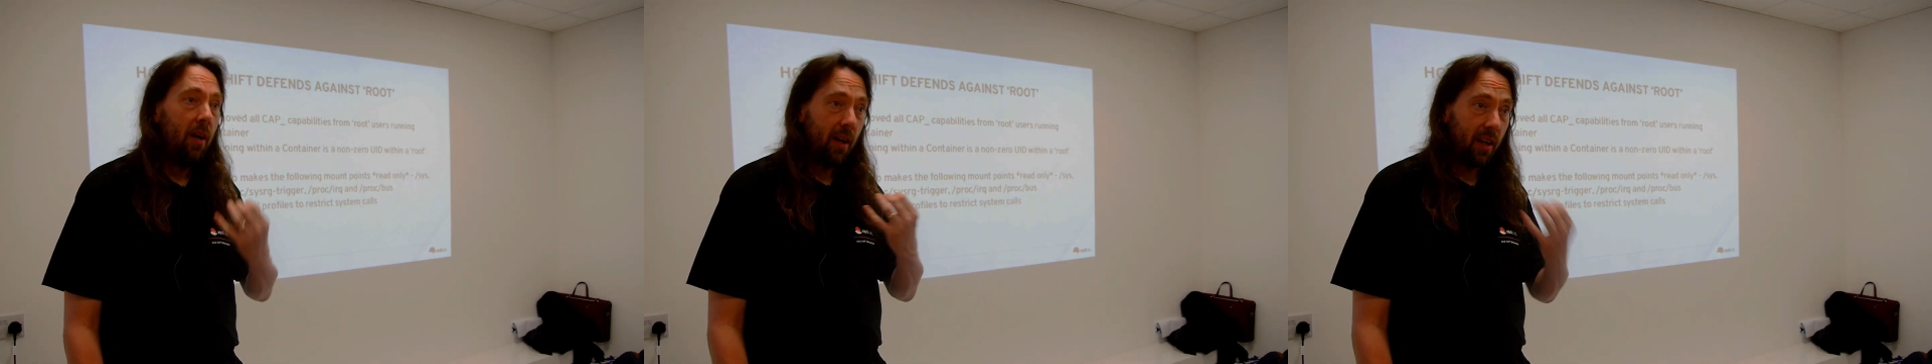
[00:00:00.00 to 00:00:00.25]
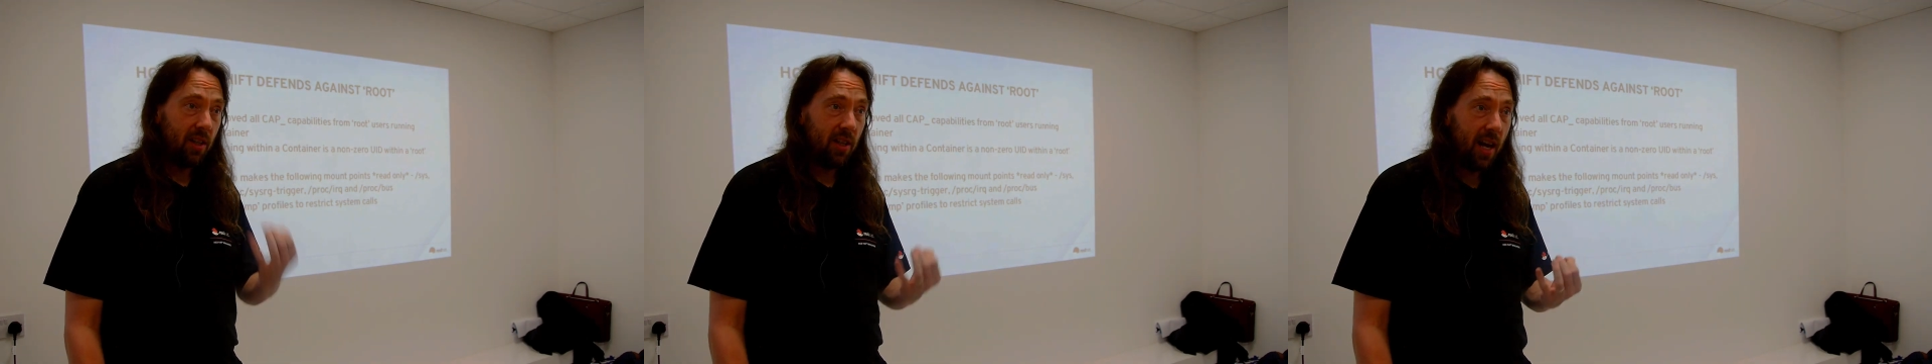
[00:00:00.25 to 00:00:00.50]

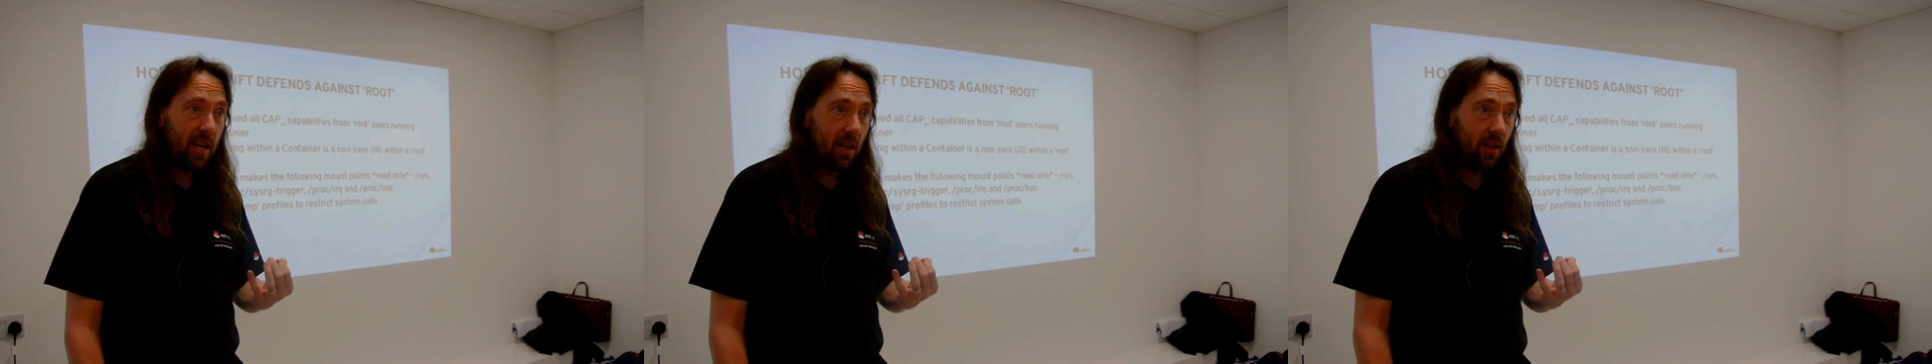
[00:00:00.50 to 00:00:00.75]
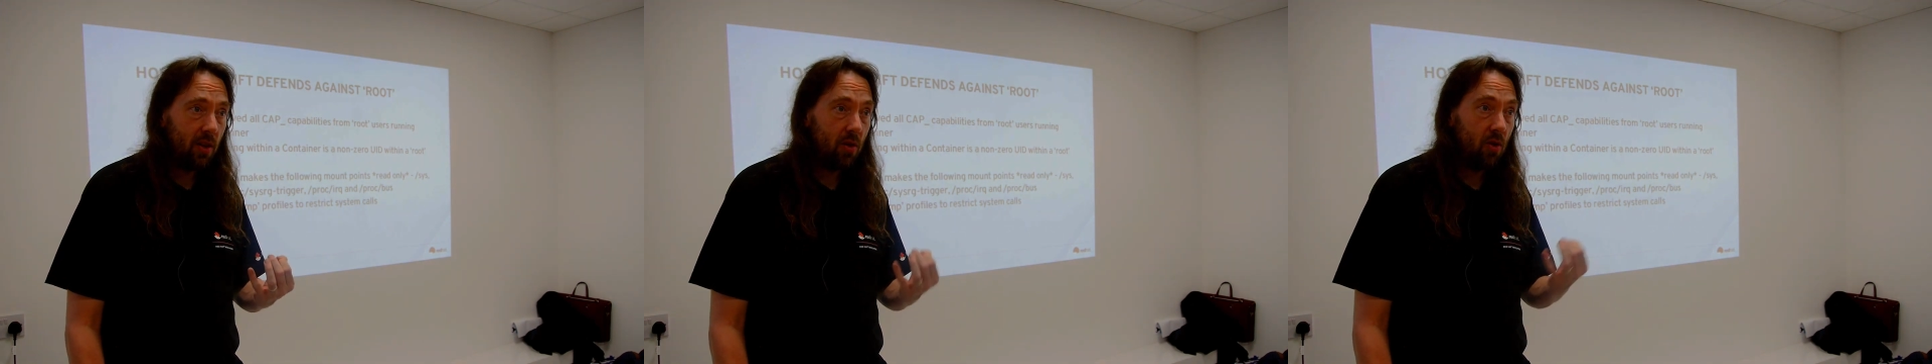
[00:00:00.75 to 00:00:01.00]

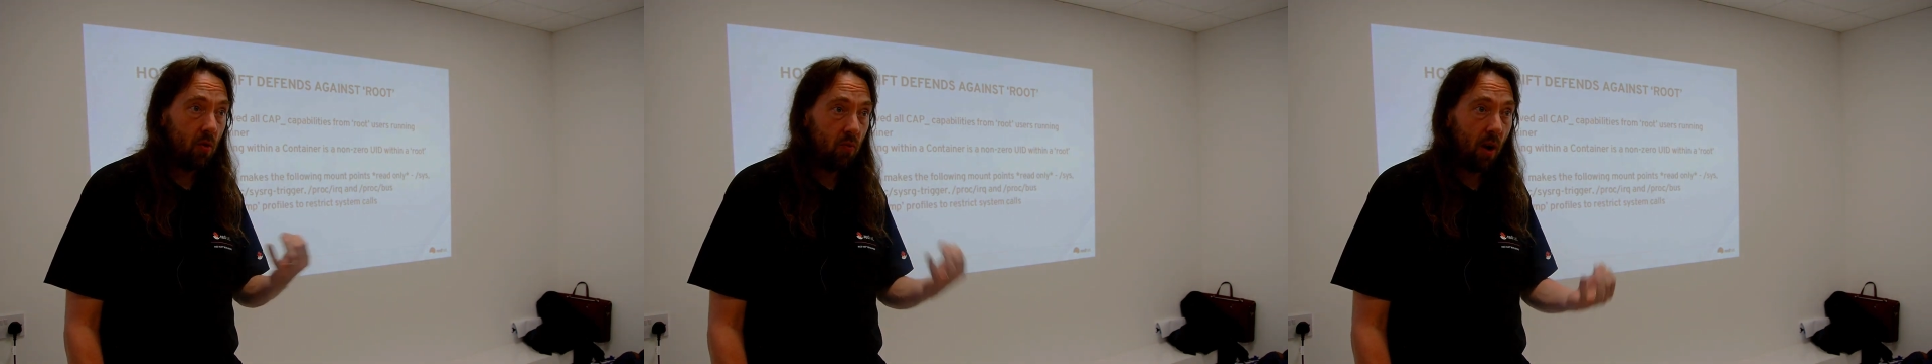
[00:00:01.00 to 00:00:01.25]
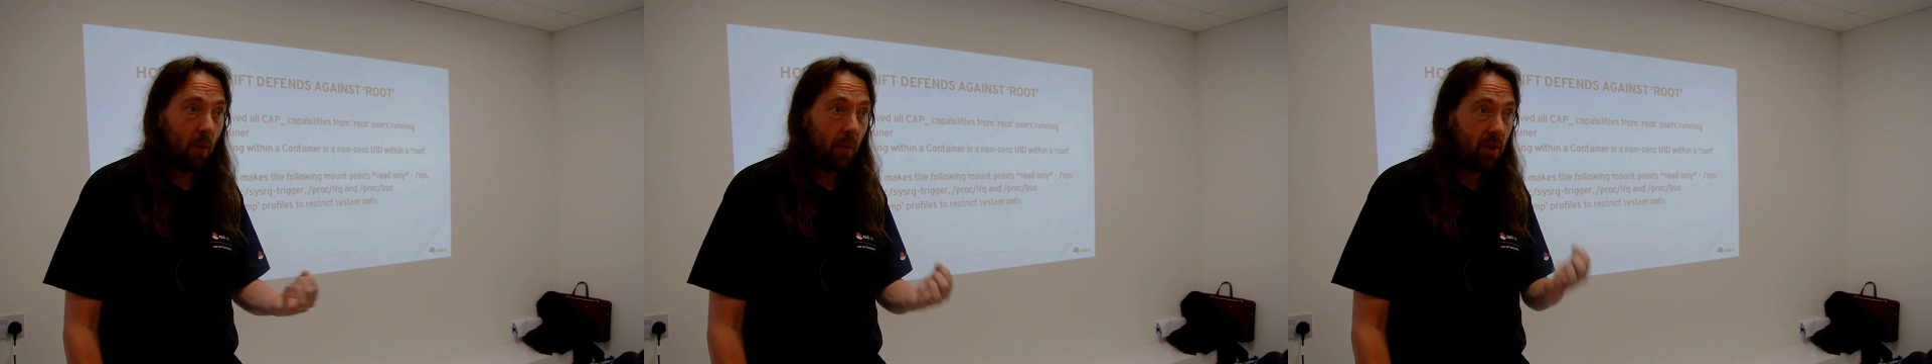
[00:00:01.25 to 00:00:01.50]
containers to
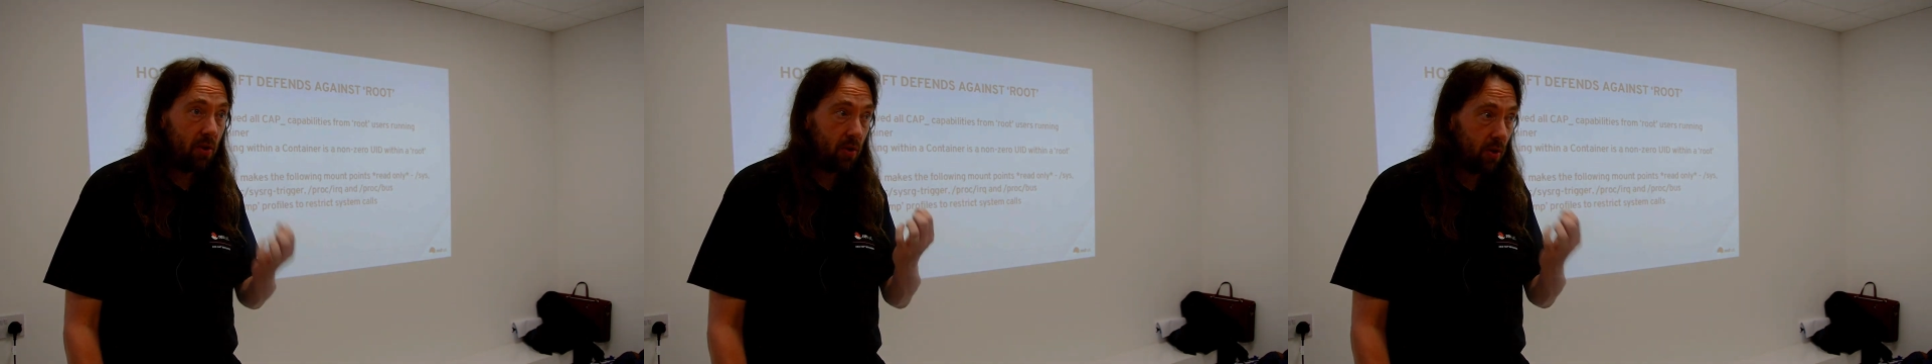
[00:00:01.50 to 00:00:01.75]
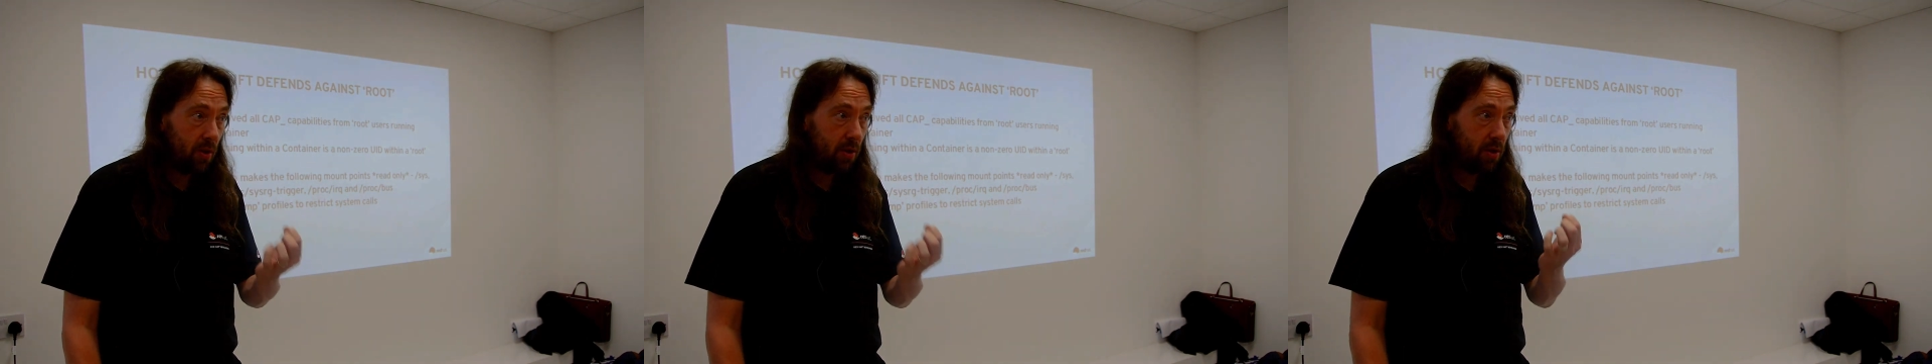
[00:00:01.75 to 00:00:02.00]
run with
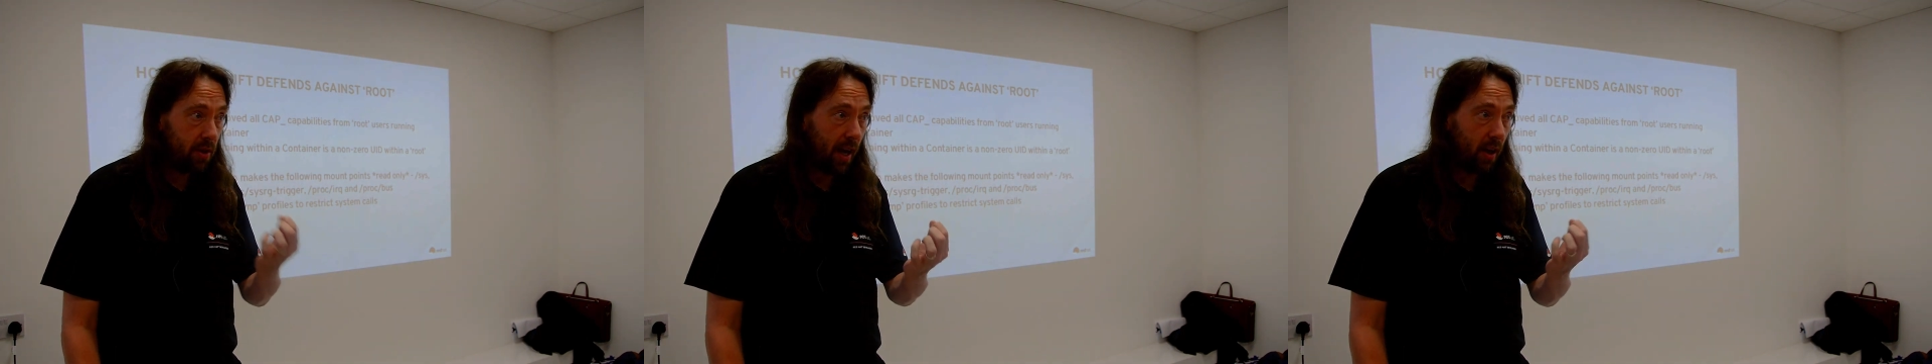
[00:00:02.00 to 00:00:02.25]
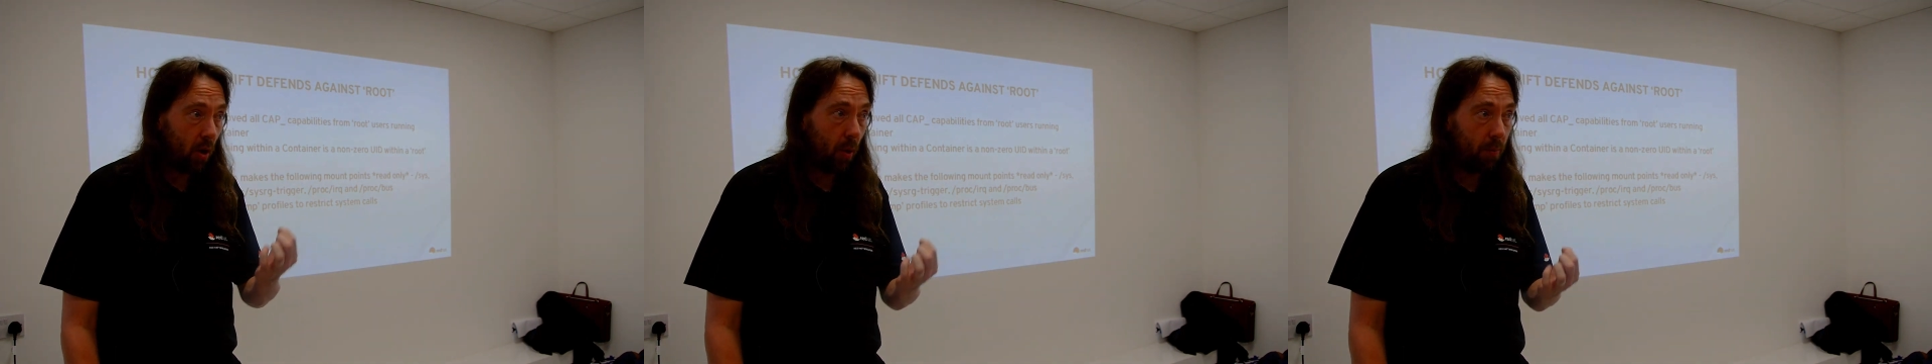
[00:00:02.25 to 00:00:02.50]
certain
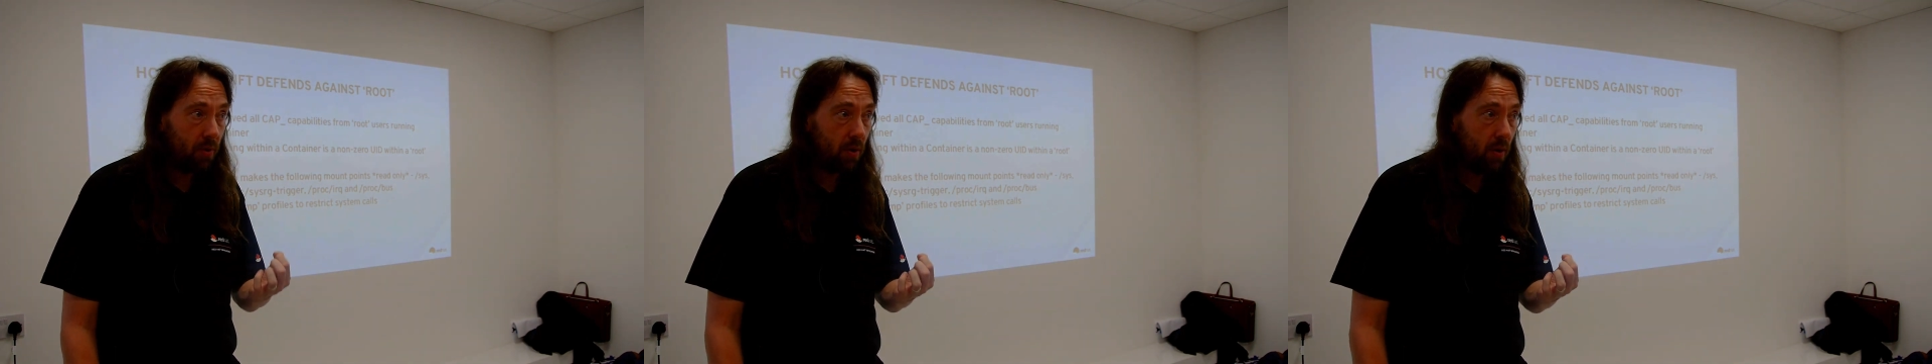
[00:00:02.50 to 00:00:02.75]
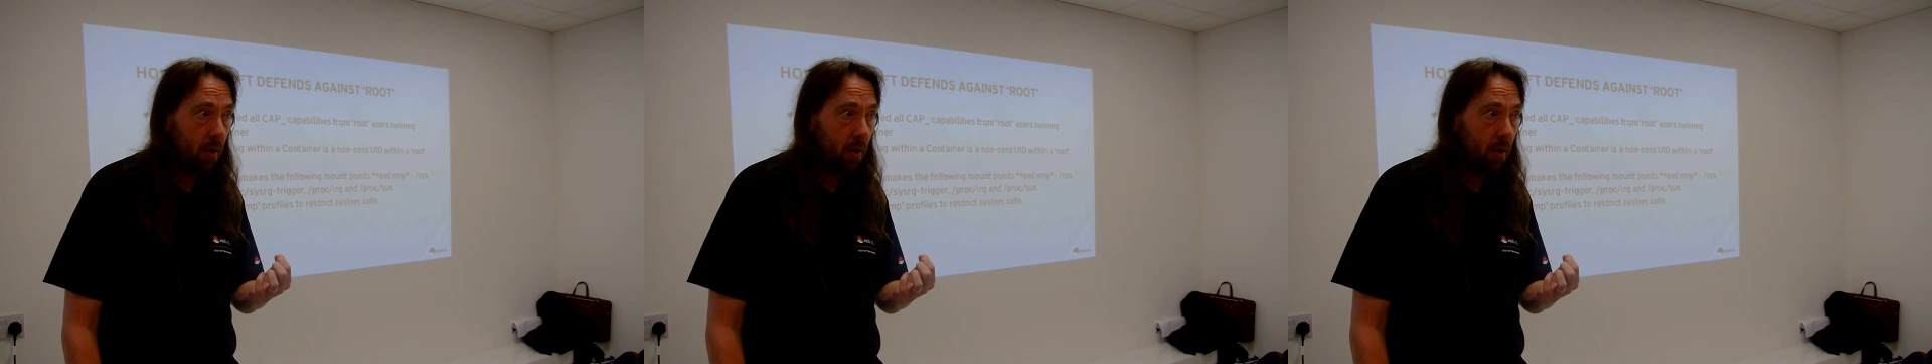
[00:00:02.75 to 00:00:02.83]
setcomps.